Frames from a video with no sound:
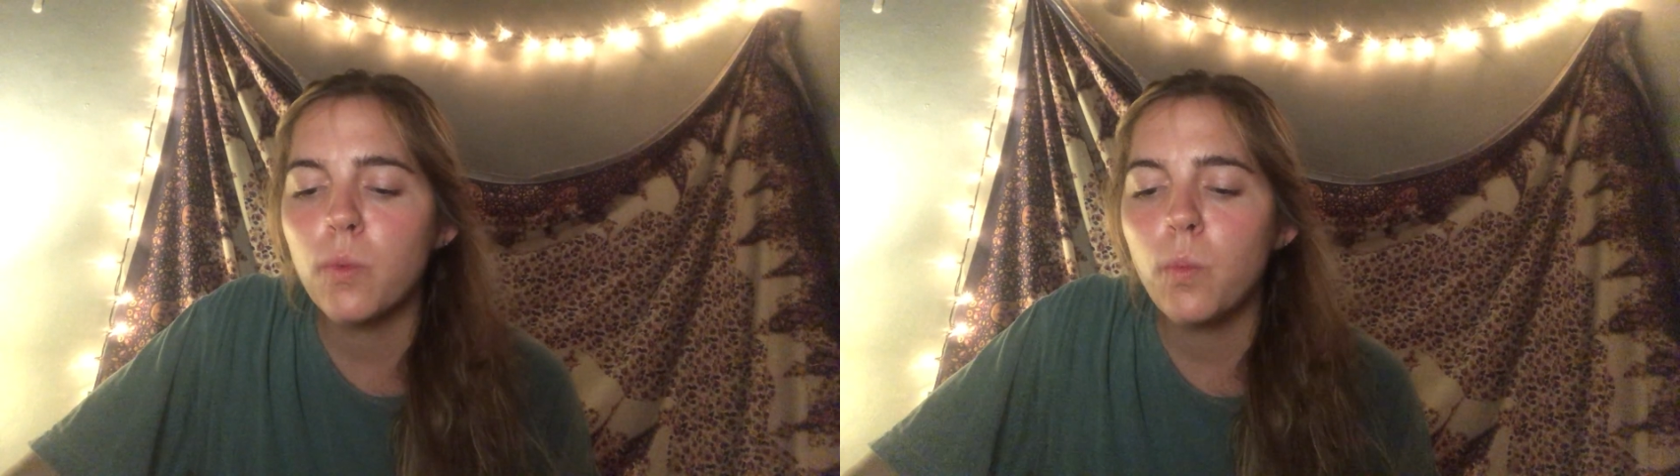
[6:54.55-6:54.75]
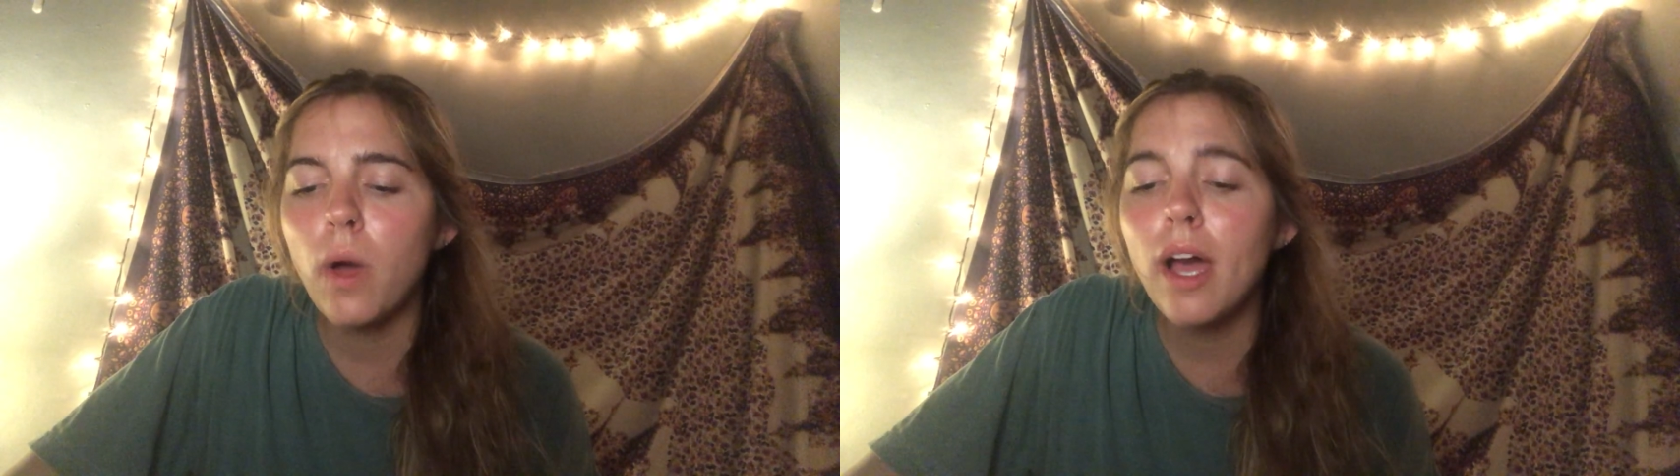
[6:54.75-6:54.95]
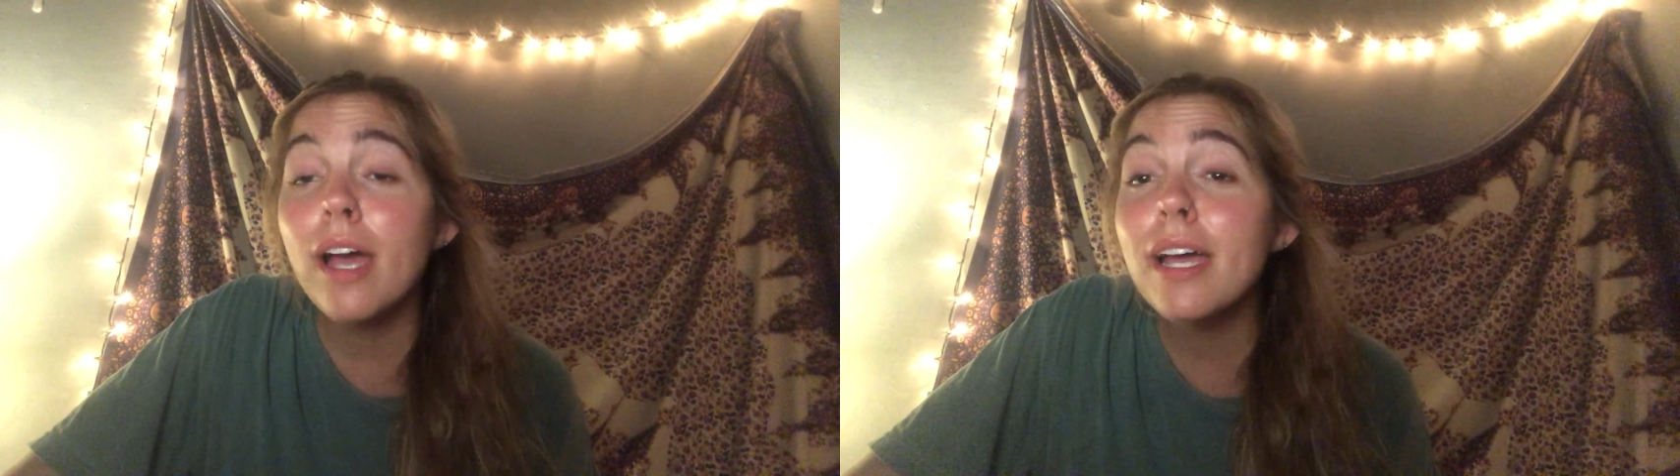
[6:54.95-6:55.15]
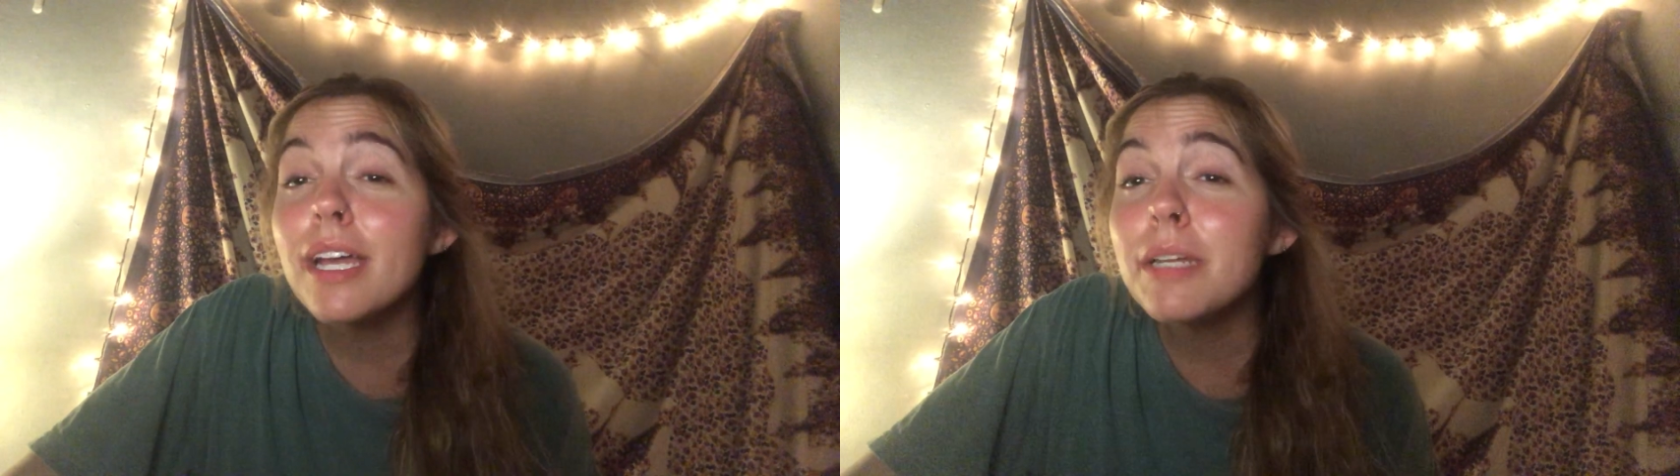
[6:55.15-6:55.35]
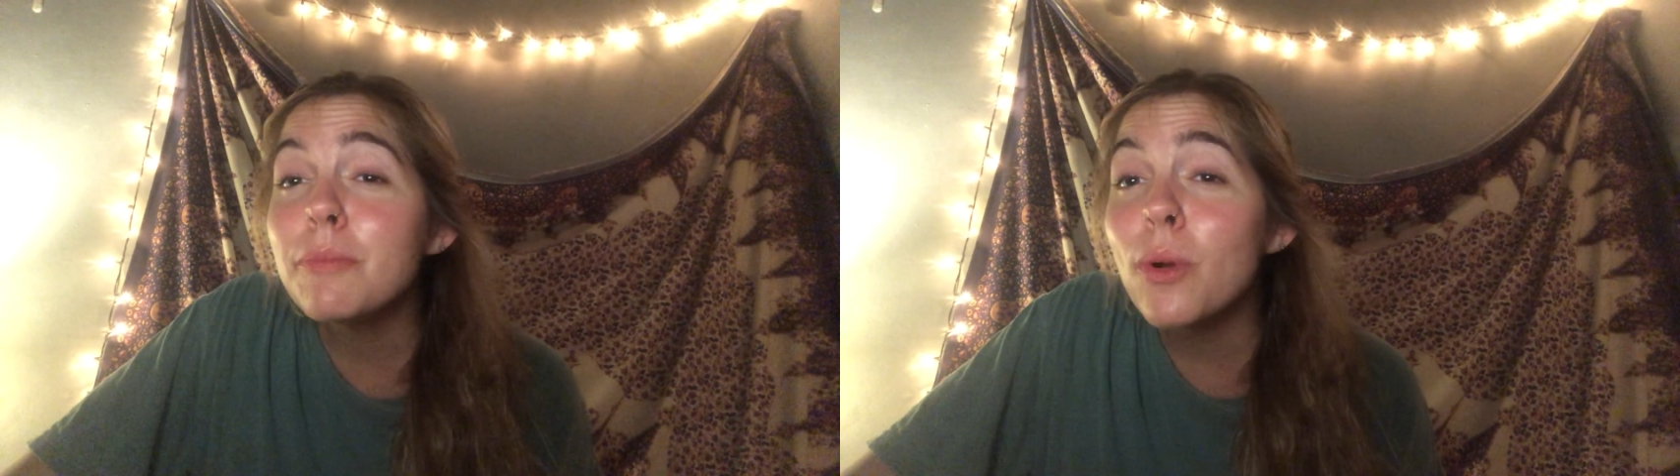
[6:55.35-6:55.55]

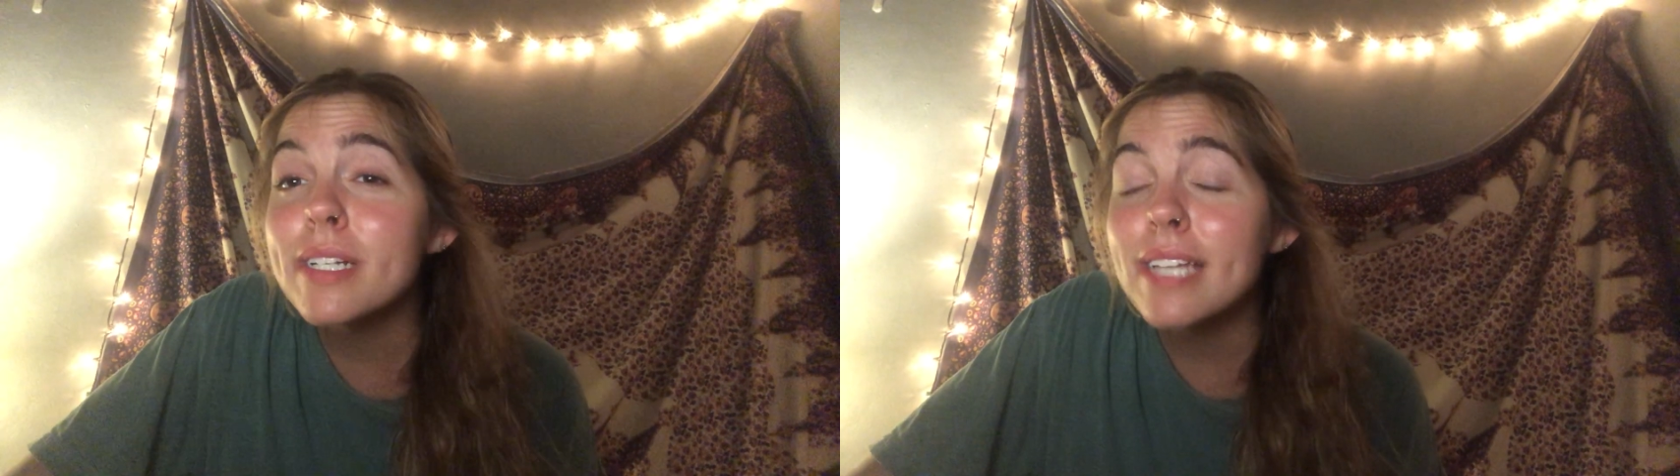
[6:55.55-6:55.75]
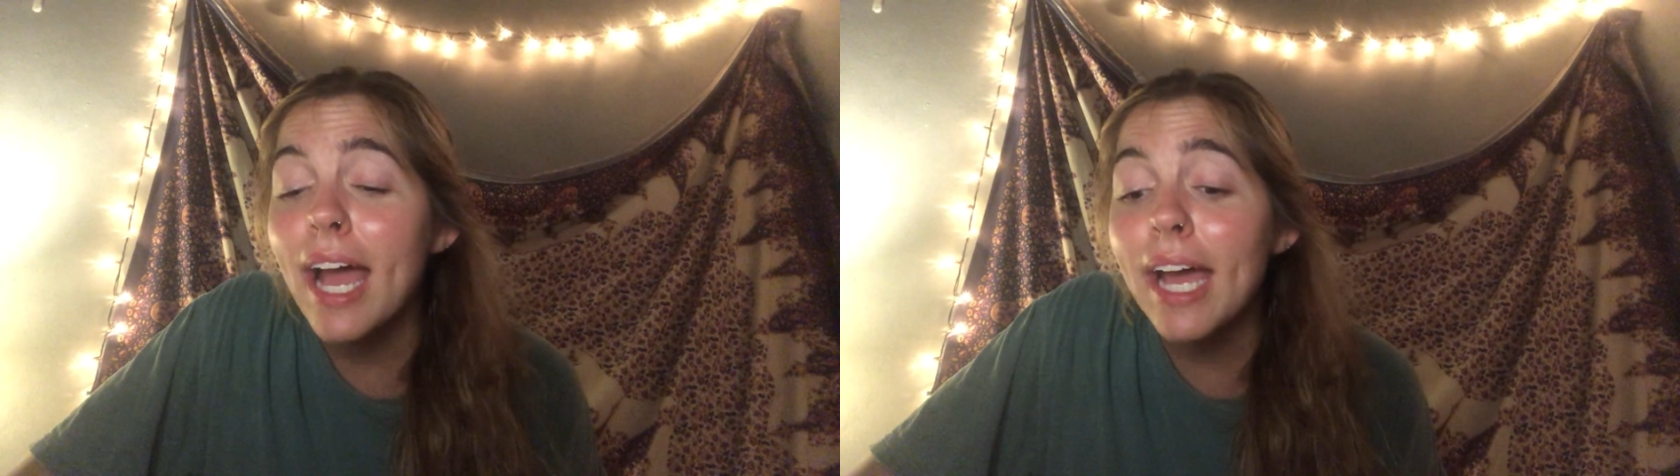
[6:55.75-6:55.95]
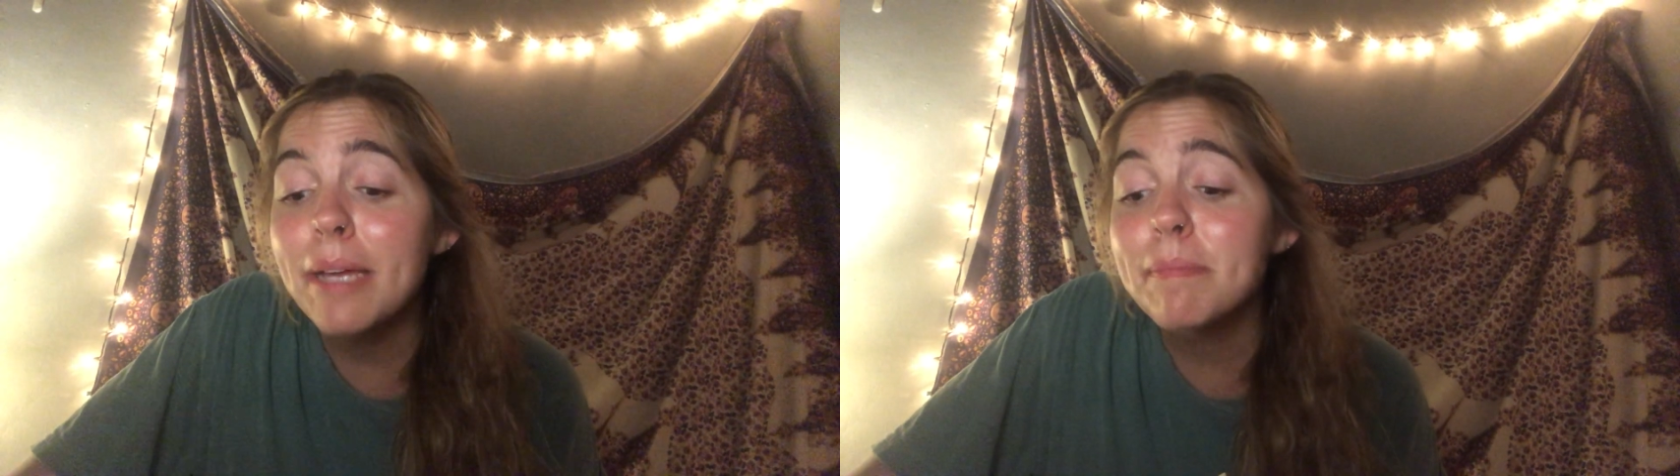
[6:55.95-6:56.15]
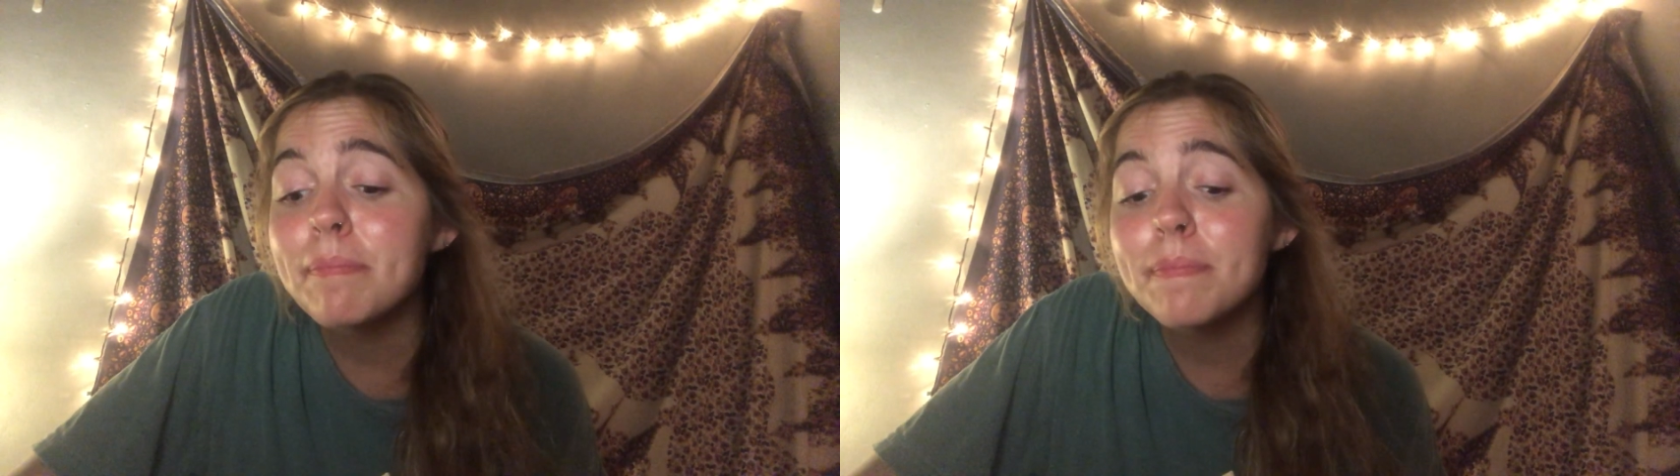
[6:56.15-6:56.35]
one more time.